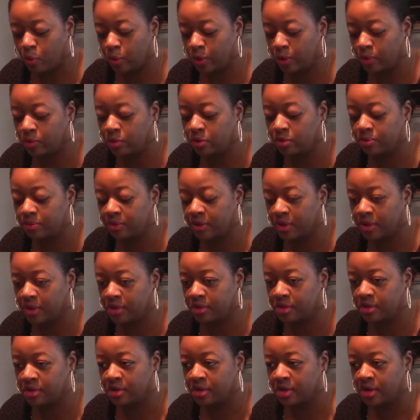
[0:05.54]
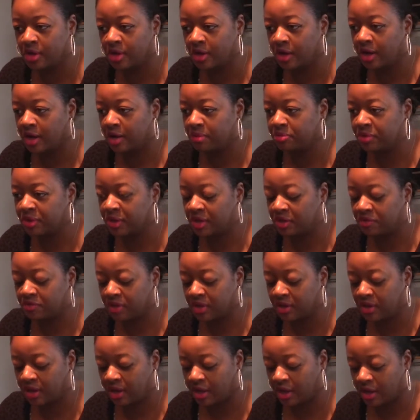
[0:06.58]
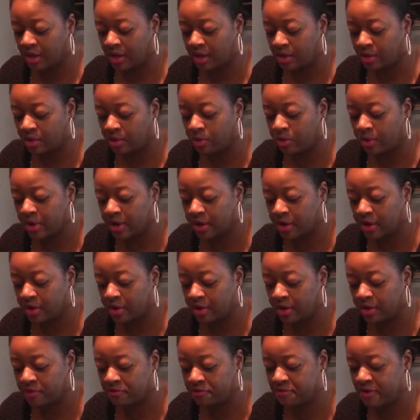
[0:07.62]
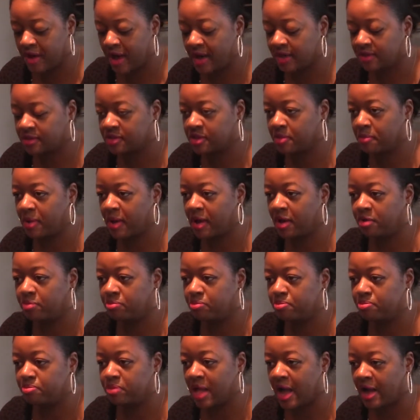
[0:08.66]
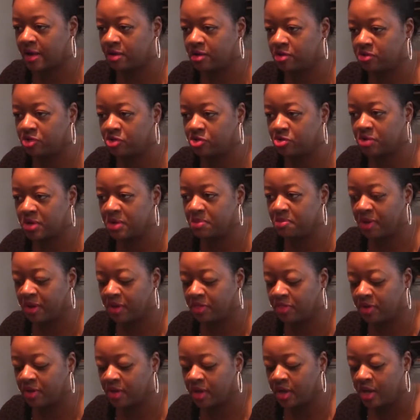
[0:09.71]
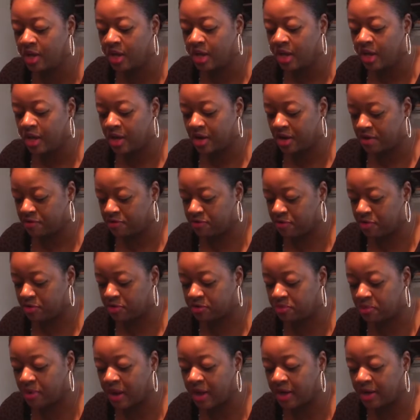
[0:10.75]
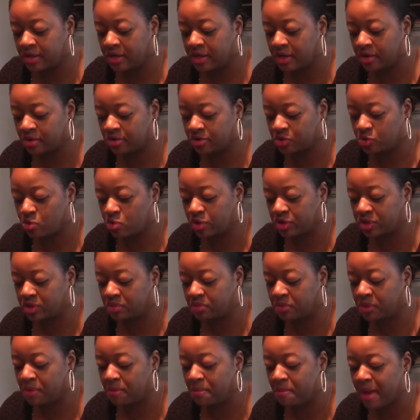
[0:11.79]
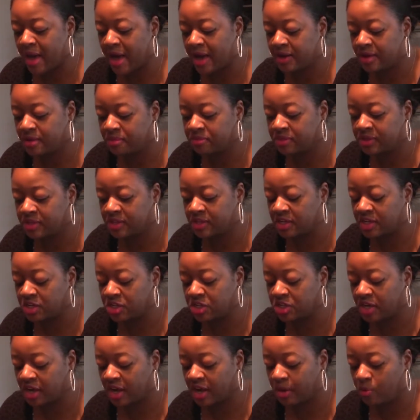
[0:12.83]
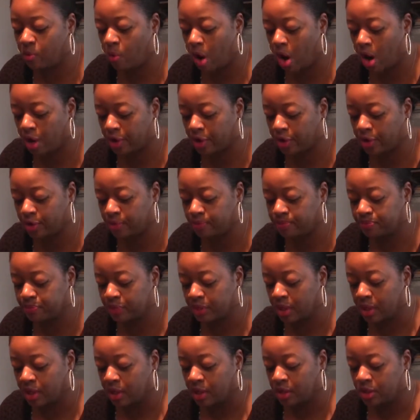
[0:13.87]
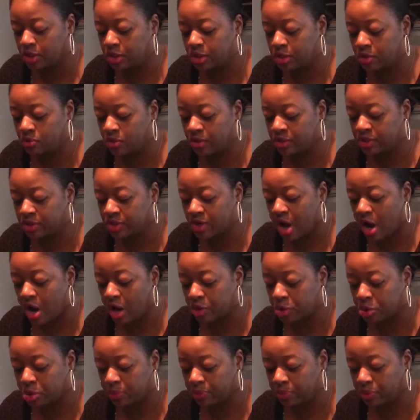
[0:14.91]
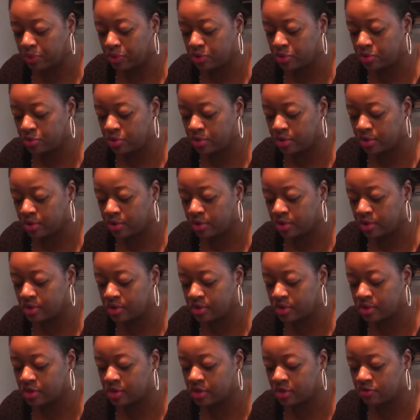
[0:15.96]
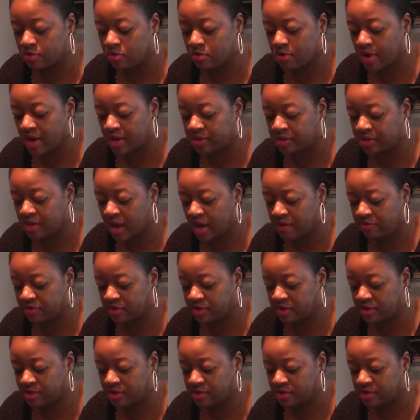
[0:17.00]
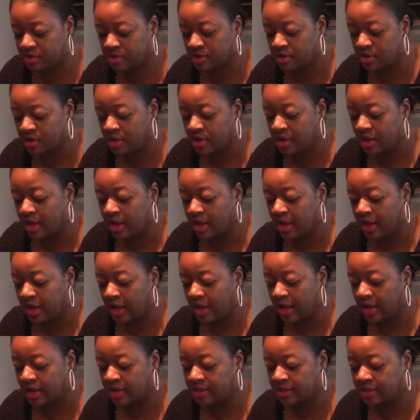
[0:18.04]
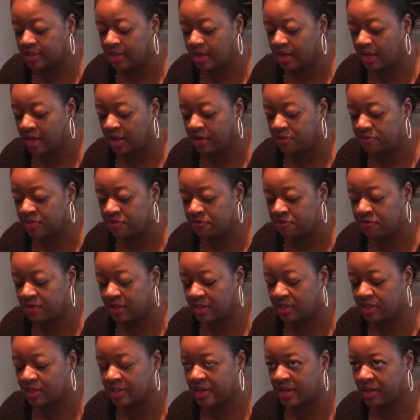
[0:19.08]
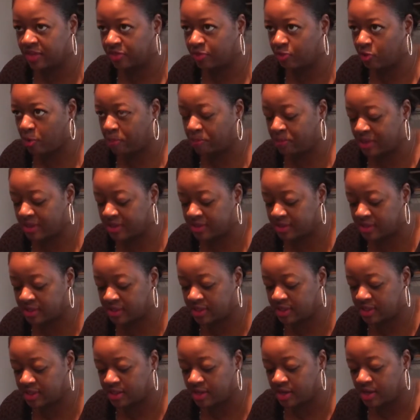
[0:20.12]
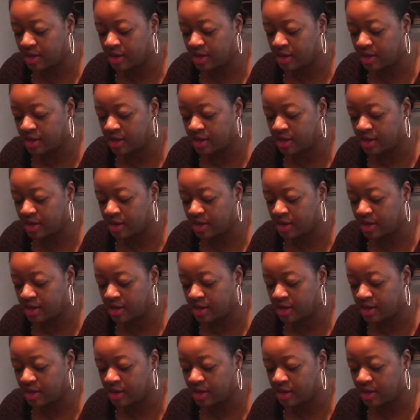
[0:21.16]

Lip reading: we will be giving a quick facts about Black History Month. And our first pioneer is going to be Madam C.J. Walker. She was an entrepreneur, civil rights advocate, and a philanthropist.